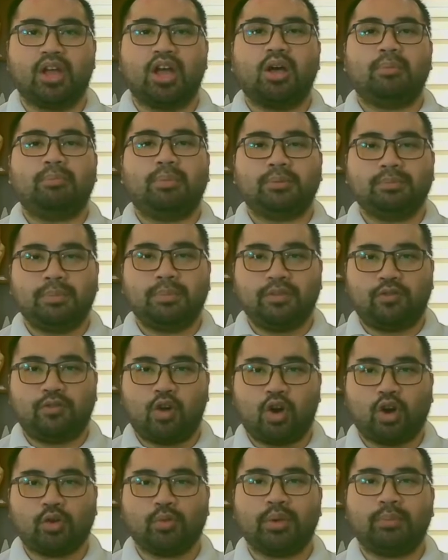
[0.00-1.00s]
But
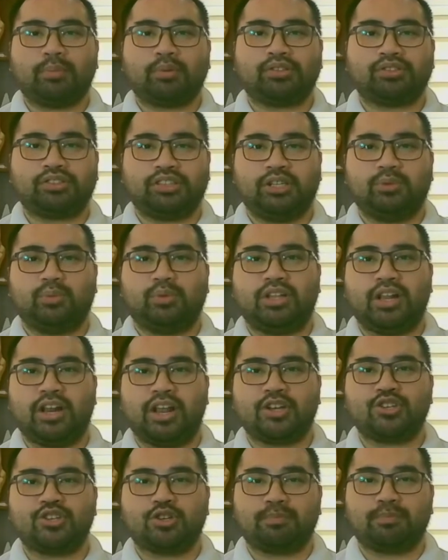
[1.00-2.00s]
before we proceed with the
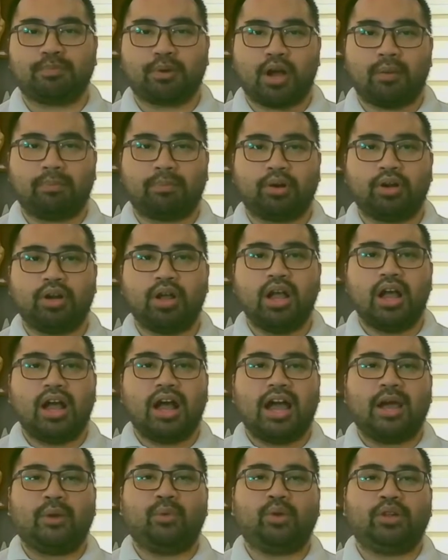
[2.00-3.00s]
lecture proper,
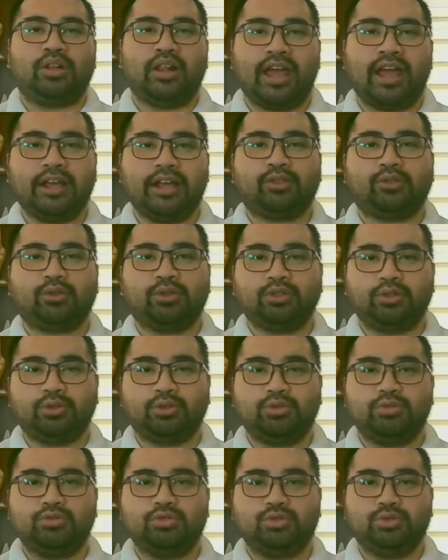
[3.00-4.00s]
I would like to
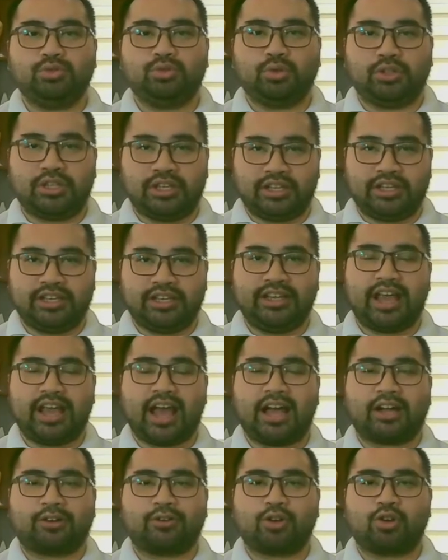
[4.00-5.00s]
introduce you to the
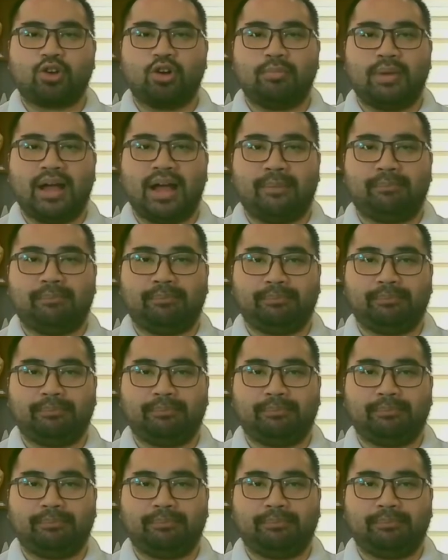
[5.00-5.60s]
eAgricom app